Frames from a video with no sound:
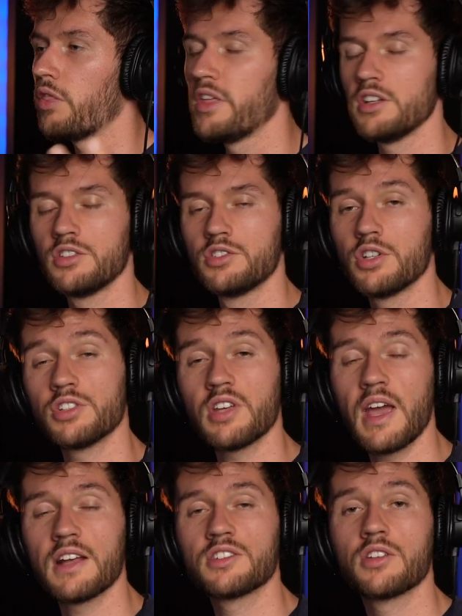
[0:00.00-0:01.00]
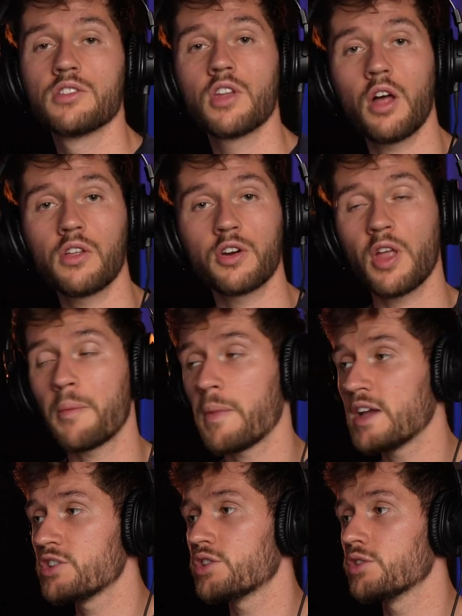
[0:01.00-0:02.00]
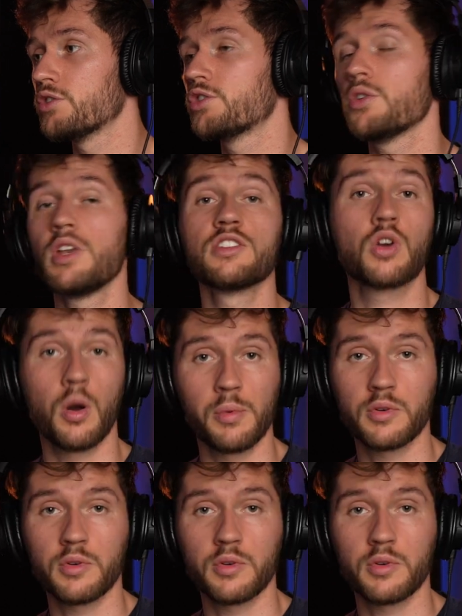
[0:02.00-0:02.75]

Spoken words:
this just adds another dimension to this chord